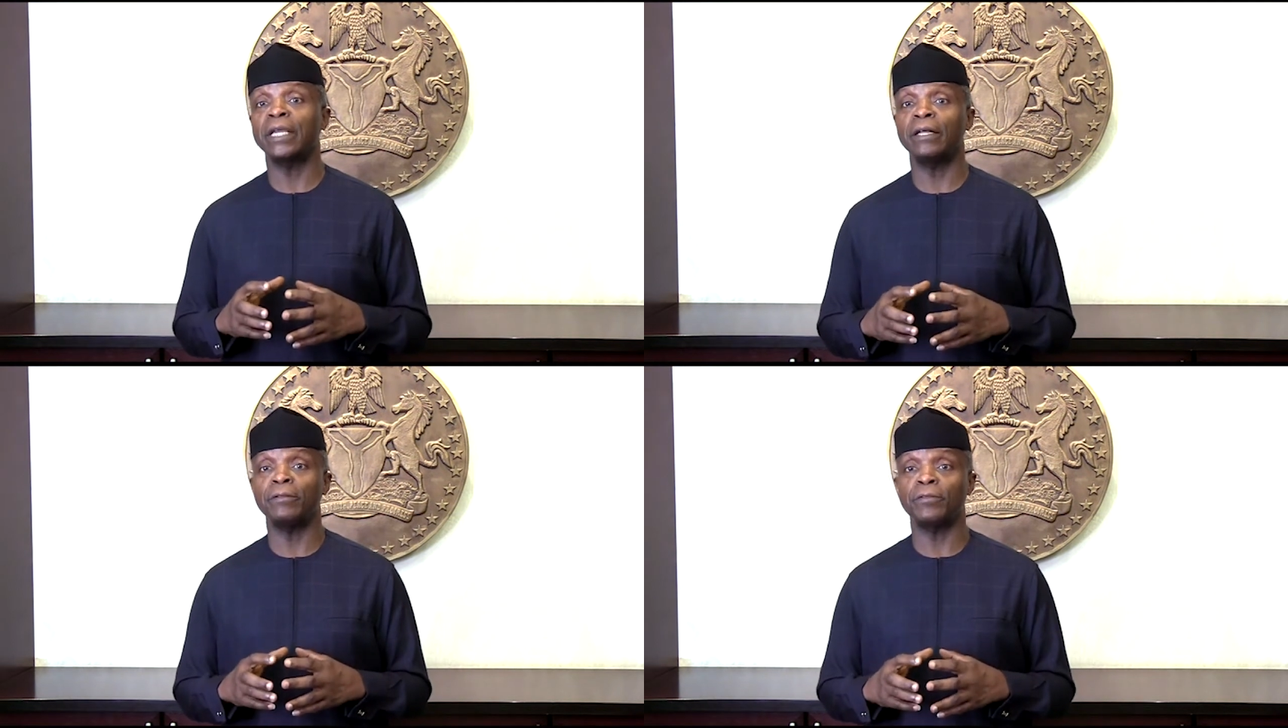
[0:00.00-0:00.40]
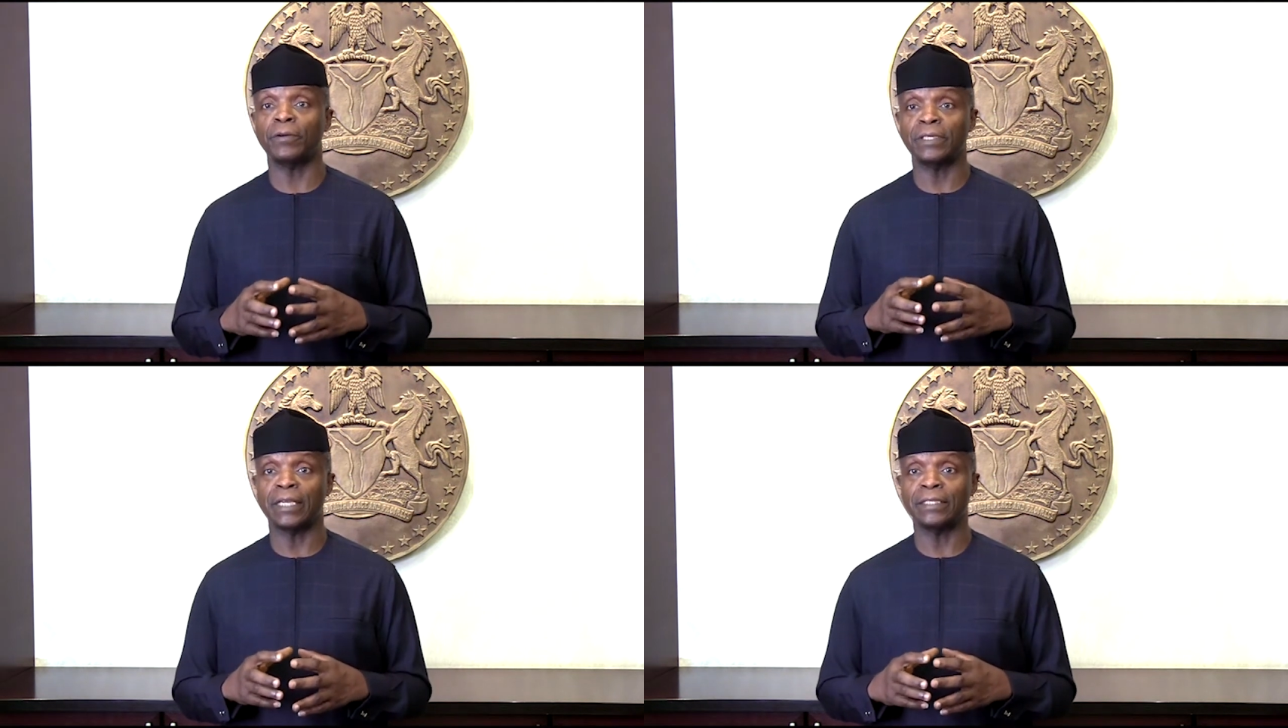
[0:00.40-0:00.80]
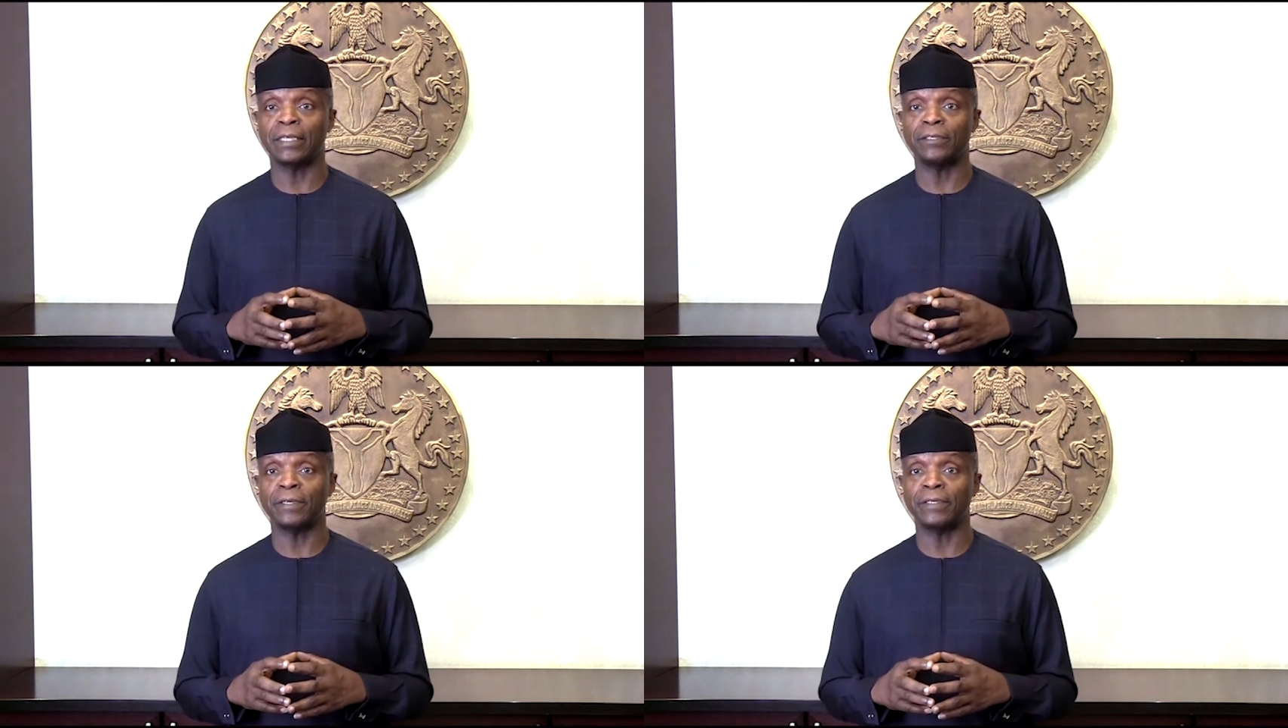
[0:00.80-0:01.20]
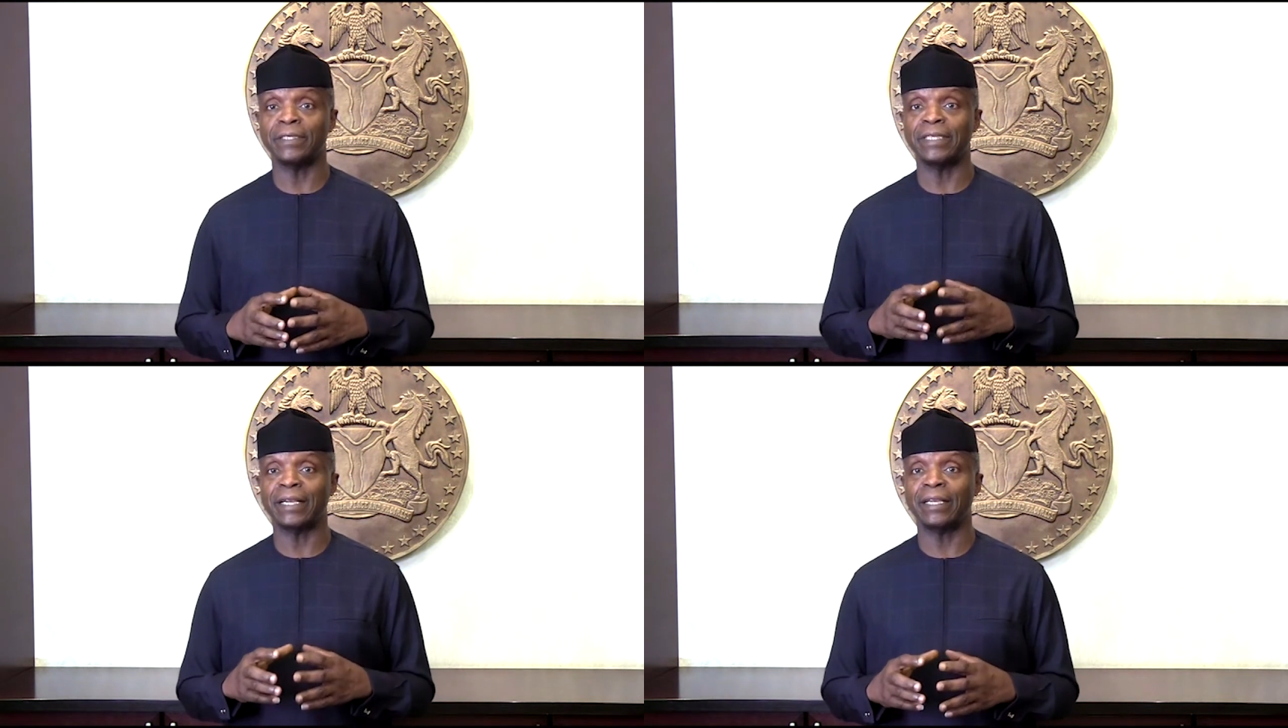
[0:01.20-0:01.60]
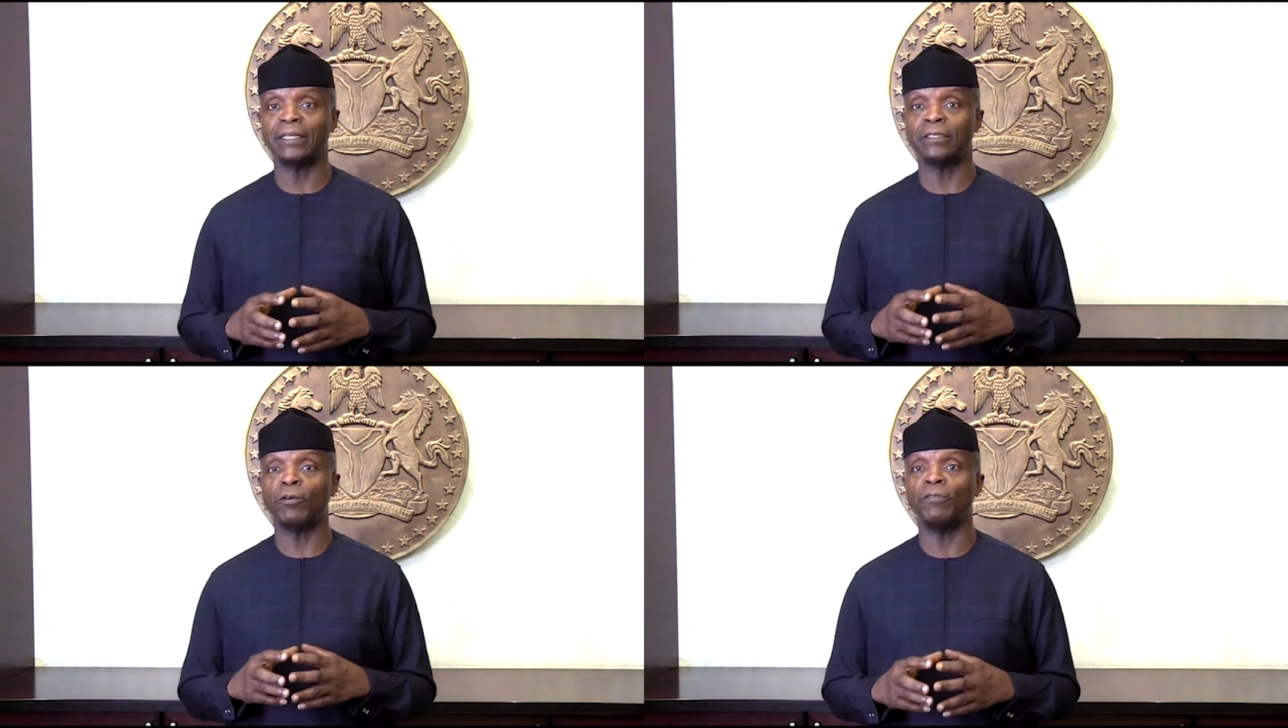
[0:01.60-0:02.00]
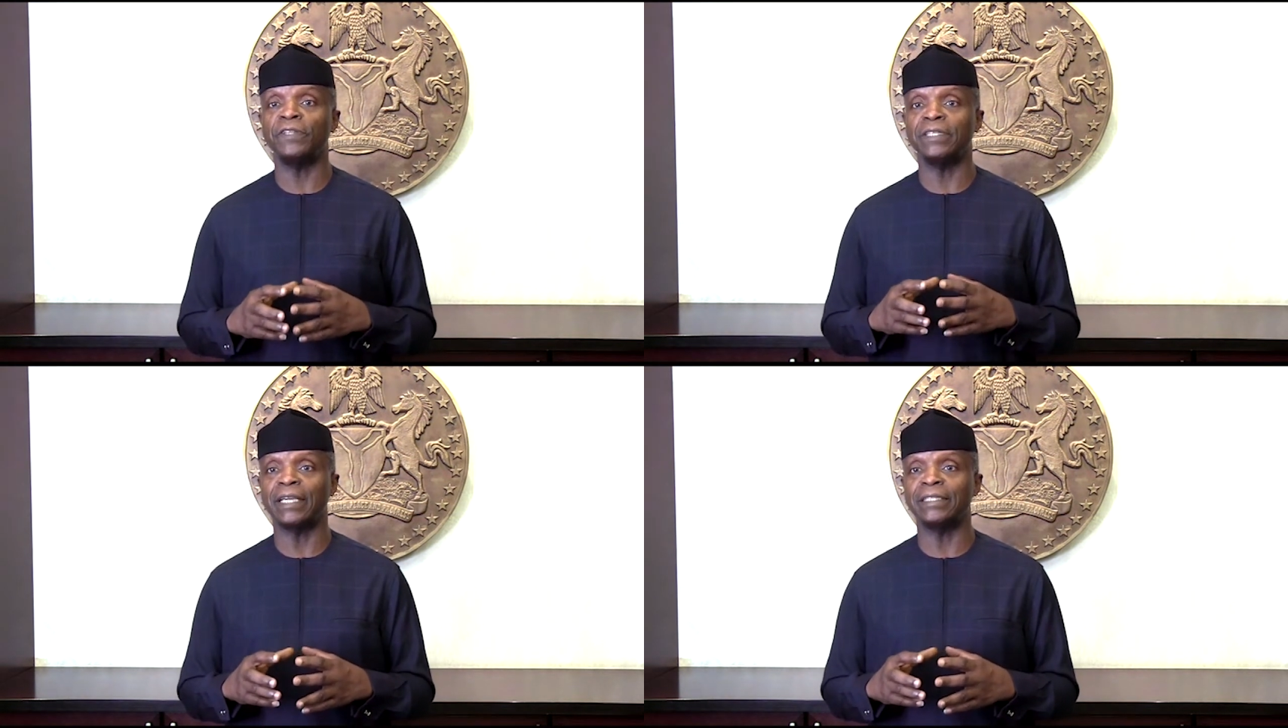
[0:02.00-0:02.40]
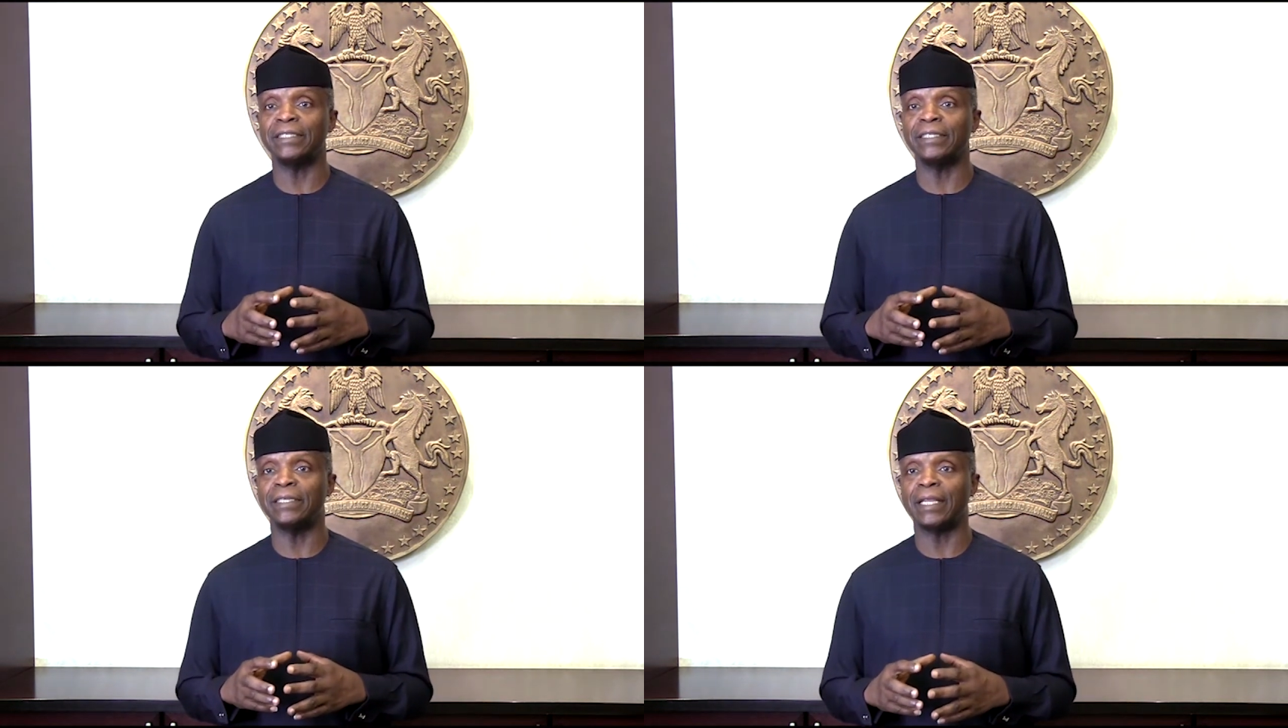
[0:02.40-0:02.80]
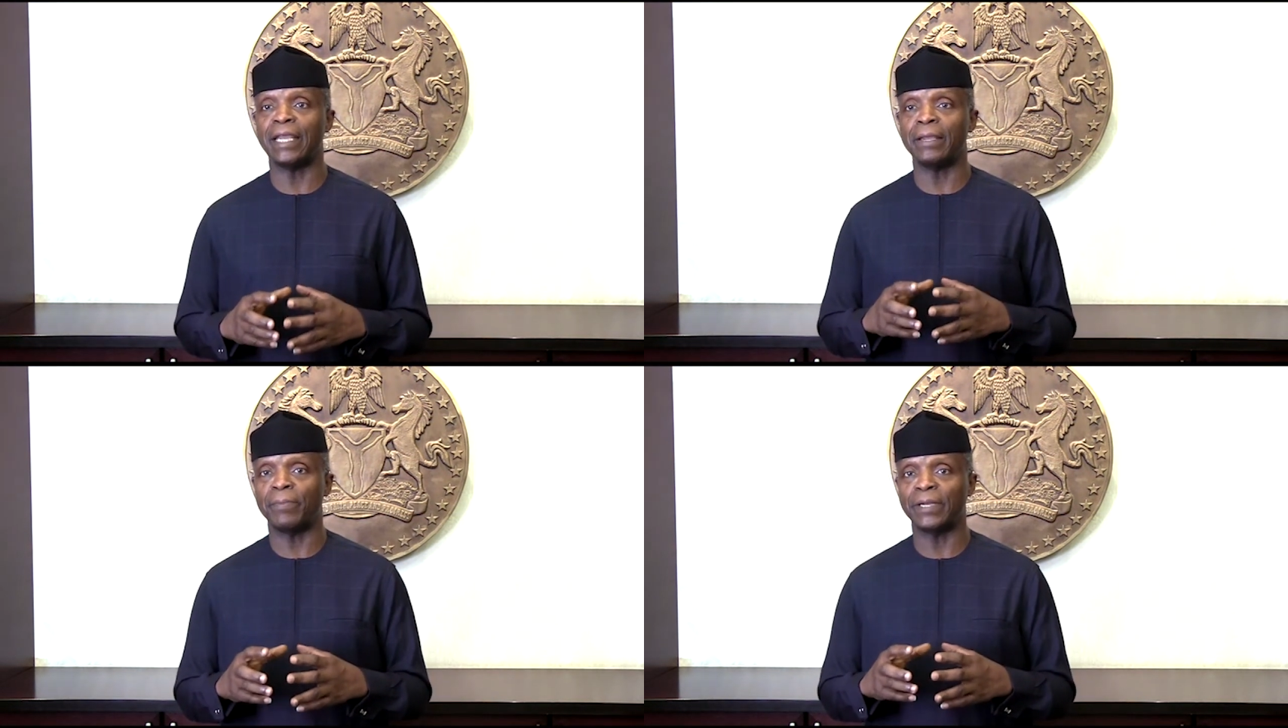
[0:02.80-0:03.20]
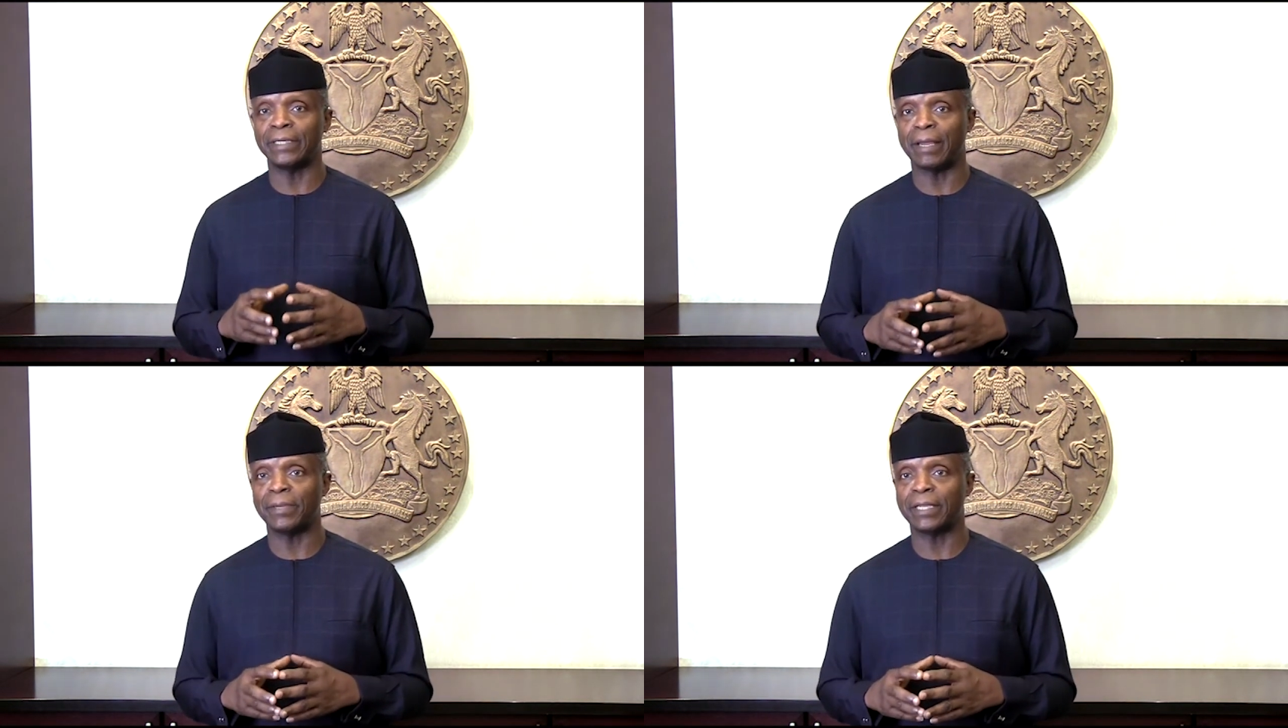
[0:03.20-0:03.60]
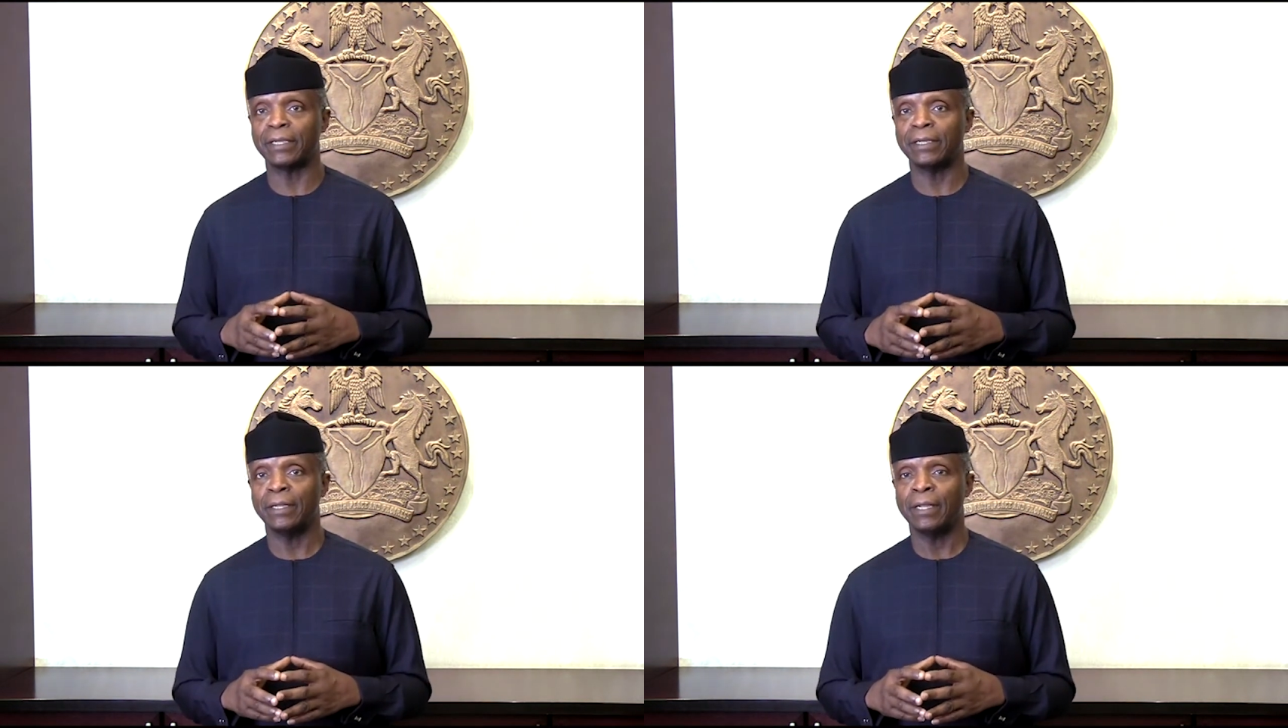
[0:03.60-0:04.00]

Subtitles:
Health Organization declared COVID-19 a pandemic,